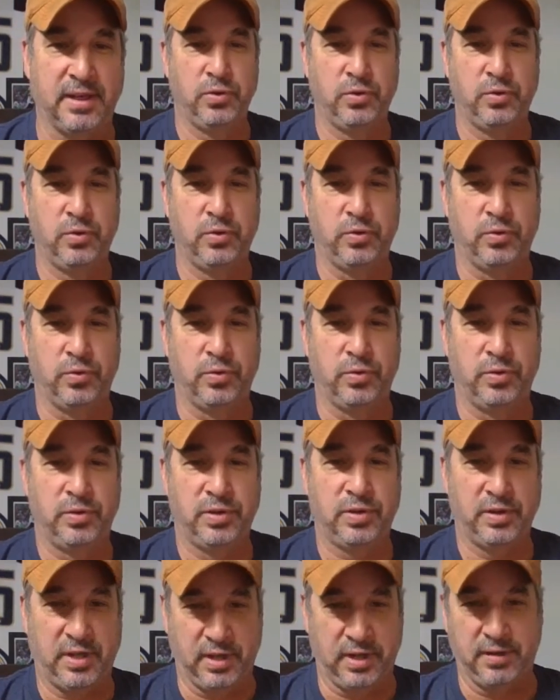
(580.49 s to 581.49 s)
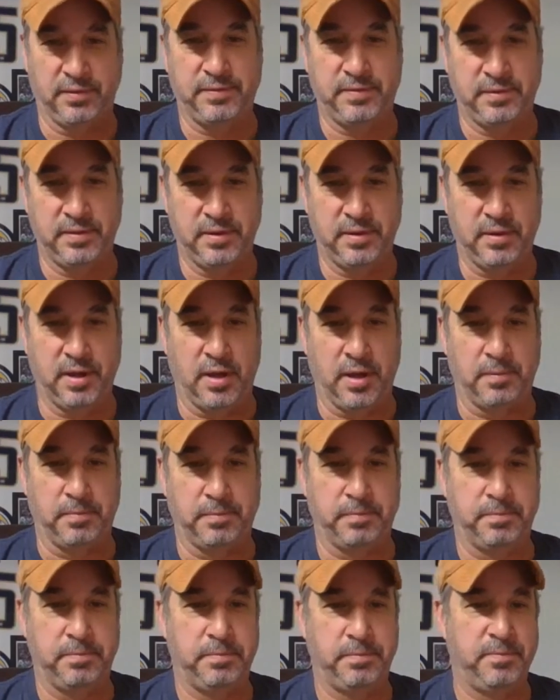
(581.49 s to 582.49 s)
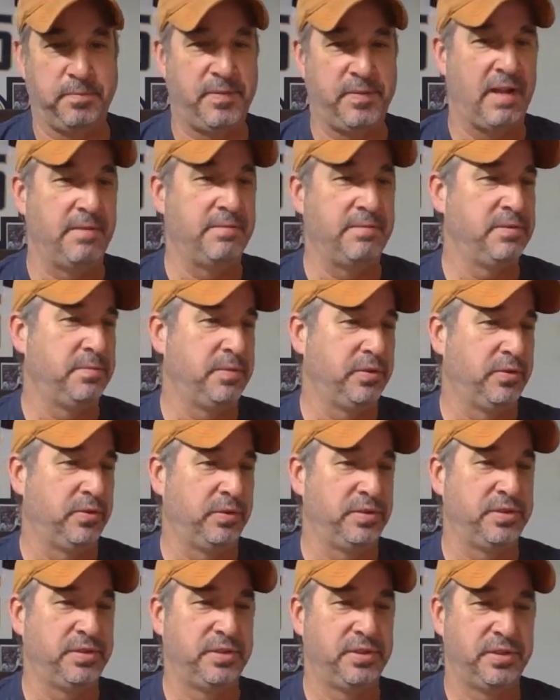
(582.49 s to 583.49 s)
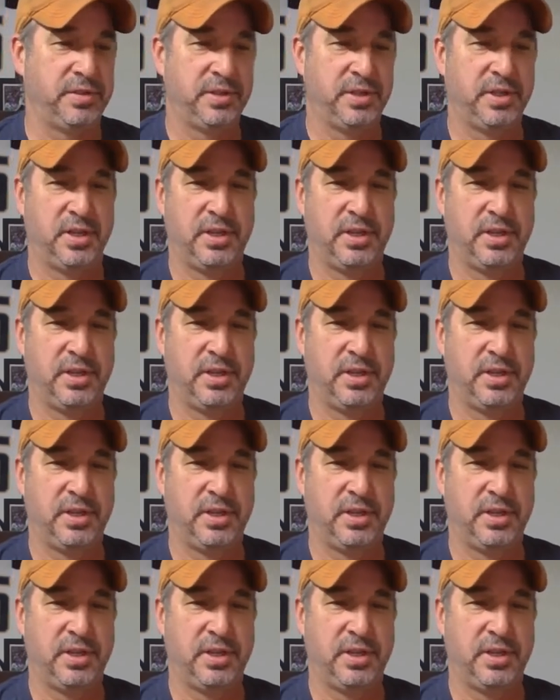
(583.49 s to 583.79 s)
to get enough vitamins and minerals.